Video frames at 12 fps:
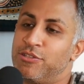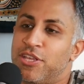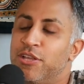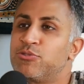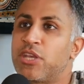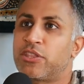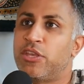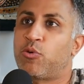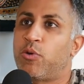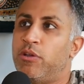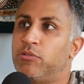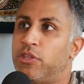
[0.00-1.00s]
It was like the
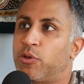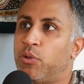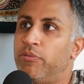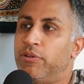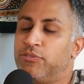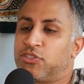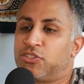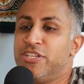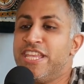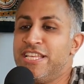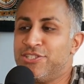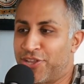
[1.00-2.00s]
equivalent of
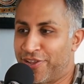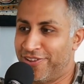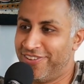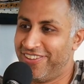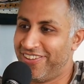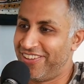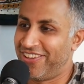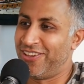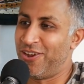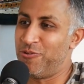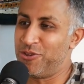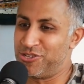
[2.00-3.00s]
sneezing,
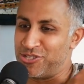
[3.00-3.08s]
when you